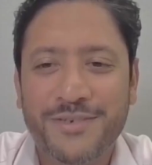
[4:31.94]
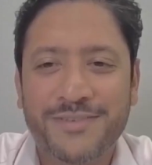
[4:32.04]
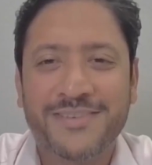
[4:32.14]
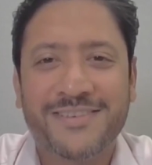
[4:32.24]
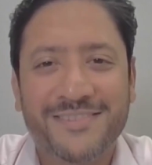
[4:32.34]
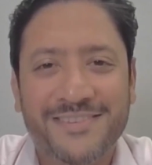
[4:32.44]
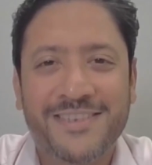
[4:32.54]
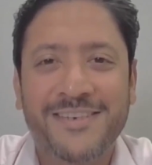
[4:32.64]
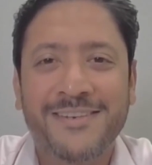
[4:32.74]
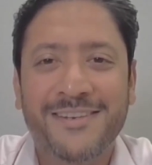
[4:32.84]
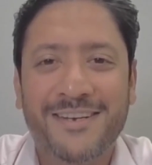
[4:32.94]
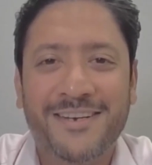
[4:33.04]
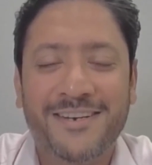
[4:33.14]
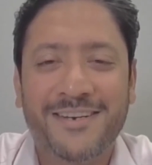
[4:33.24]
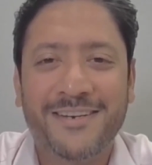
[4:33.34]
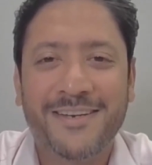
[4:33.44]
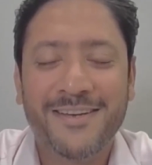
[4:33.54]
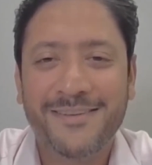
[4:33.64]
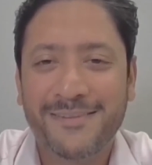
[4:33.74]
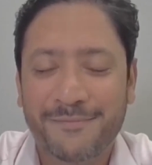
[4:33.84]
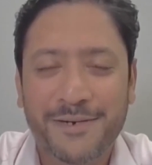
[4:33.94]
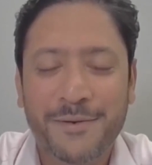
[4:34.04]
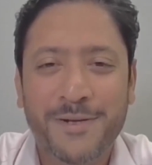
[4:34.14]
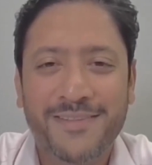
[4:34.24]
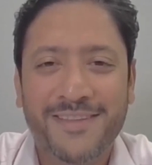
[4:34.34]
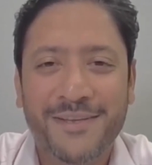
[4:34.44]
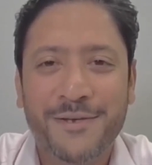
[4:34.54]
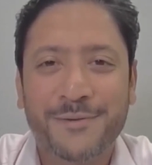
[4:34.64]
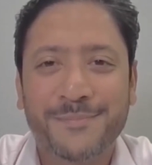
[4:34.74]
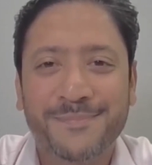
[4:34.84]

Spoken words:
Jason and Celine. I'm very well. Thank you.